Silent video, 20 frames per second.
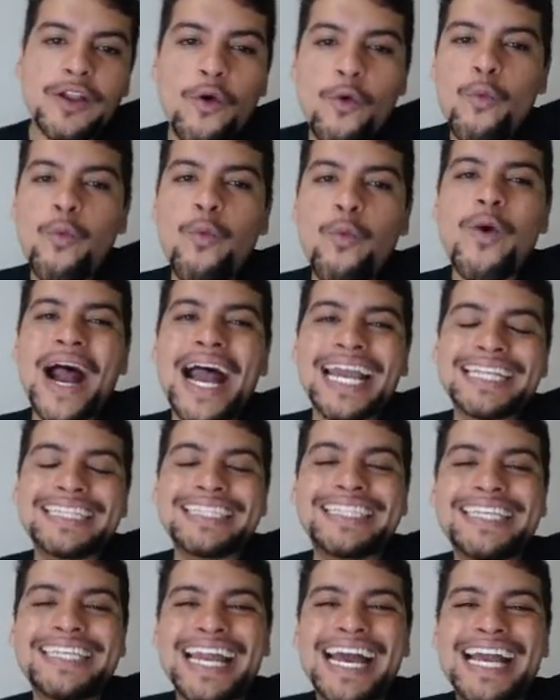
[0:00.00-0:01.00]

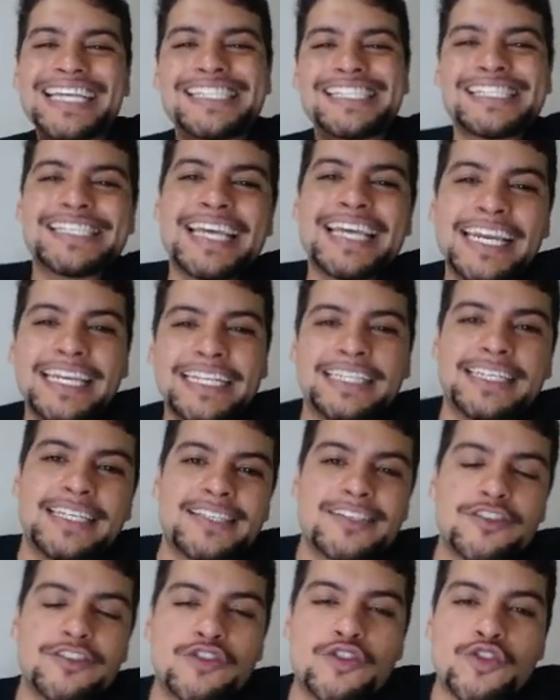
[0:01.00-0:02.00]
Why did I say
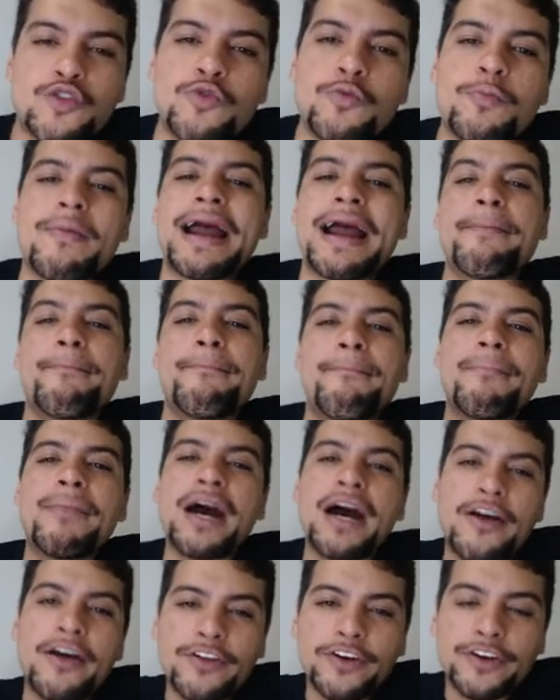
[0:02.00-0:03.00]
this to my
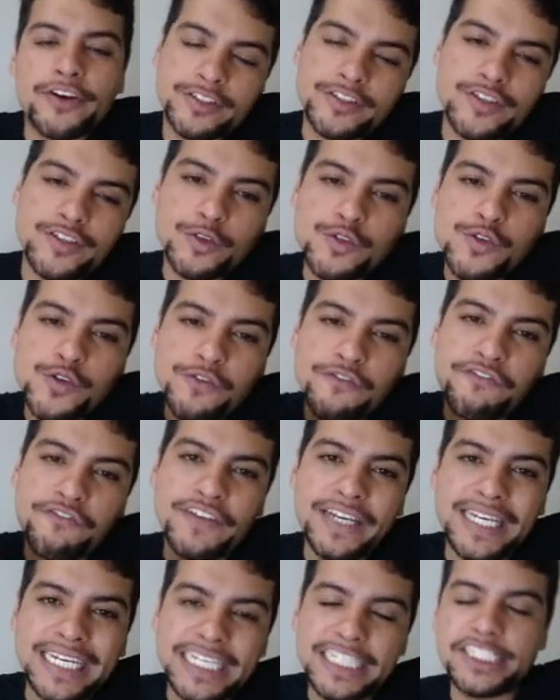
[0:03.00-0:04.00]
mother? So to
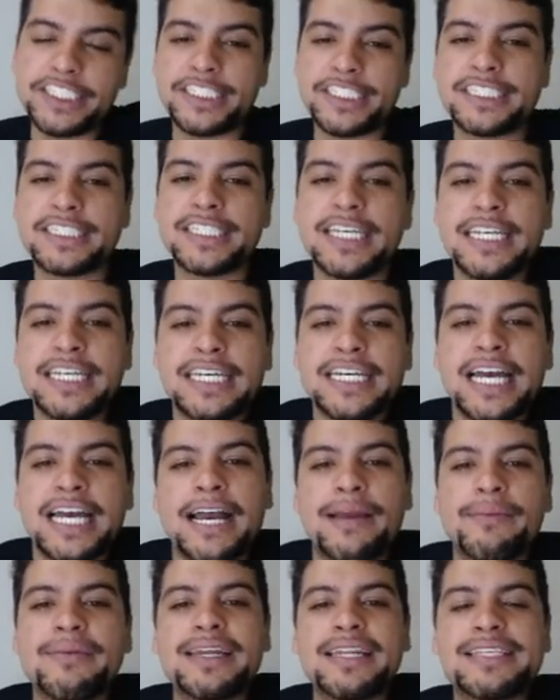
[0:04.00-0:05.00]
finish,
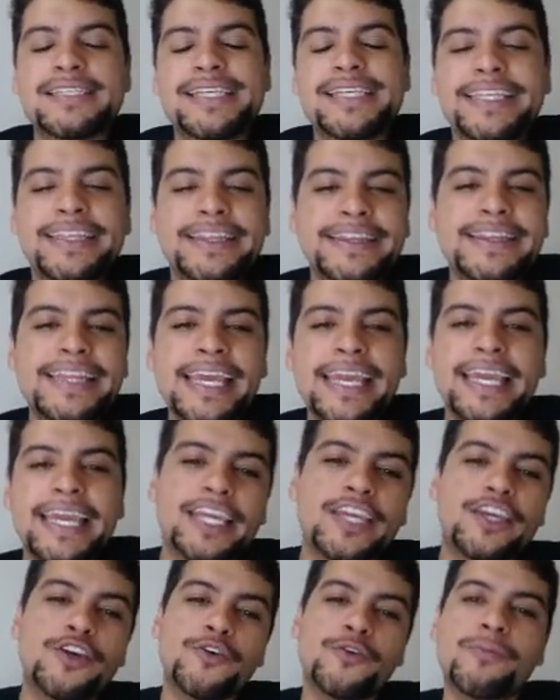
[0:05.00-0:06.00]
I'm going to say,
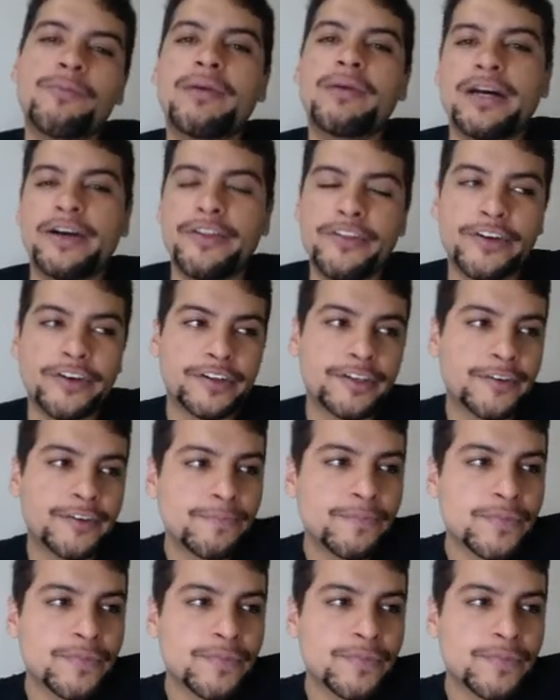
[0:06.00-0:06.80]
Thank you, mother.